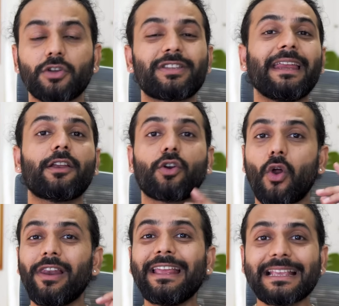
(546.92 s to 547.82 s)
Because here
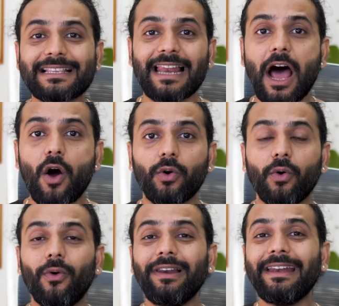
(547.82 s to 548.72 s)
crawling is
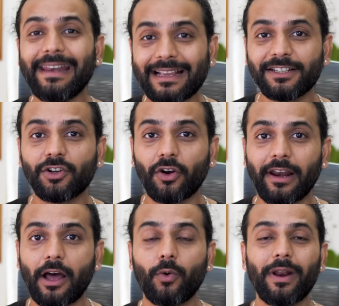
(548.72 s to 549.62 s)
allowed, only indexing not
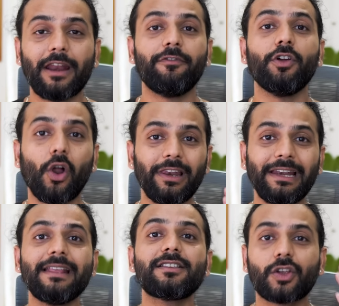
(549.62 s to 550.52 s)
allowed. And we all
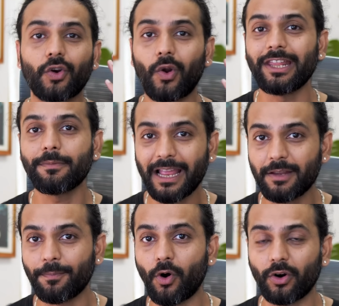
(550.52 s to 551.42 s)
need is crawling
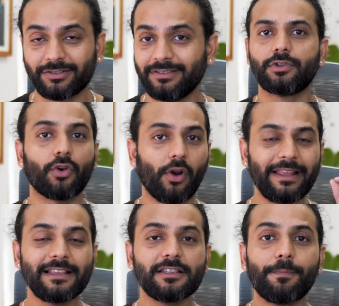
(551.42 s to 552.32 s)
by bots. So
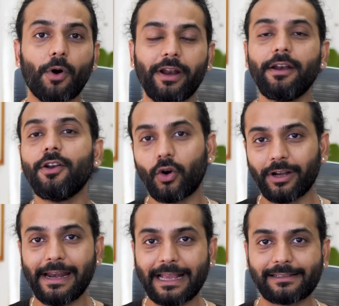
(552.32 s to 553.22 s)
crawling is important,
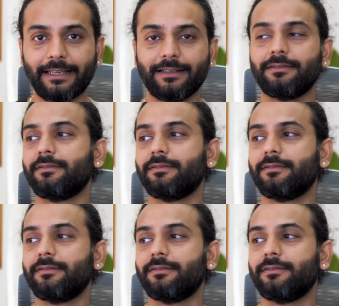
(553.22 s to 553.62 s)
not indexing.